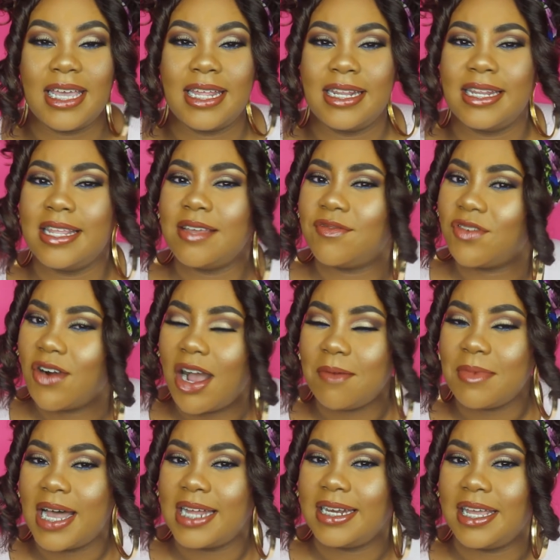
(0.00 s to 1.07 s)
And for all
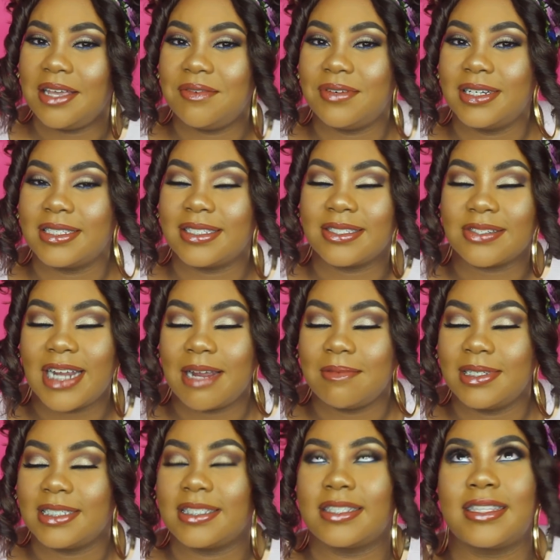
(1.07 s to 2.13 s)
my day one
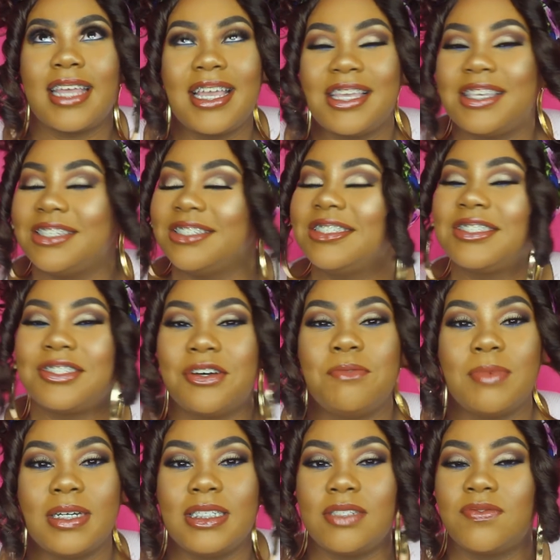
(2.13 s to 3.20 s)
subscribers, thank you so
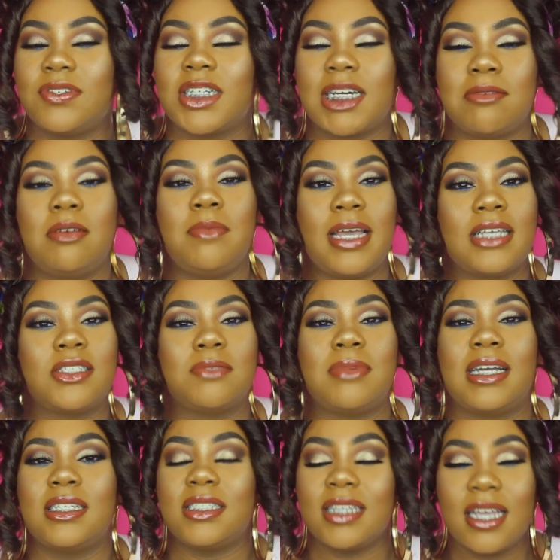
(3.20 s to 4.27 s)
much for coming back to
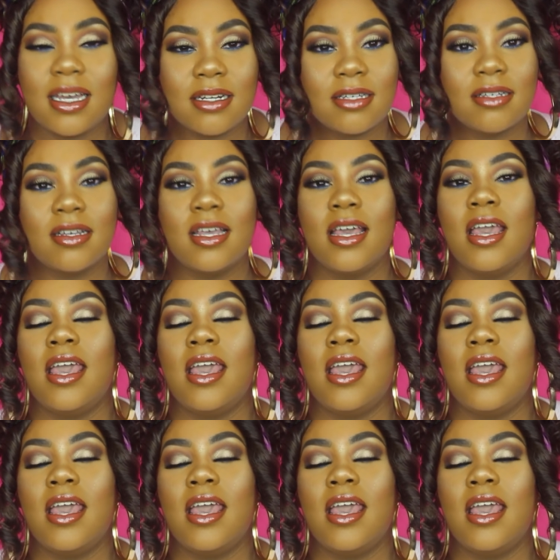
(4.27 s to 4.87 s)
my channel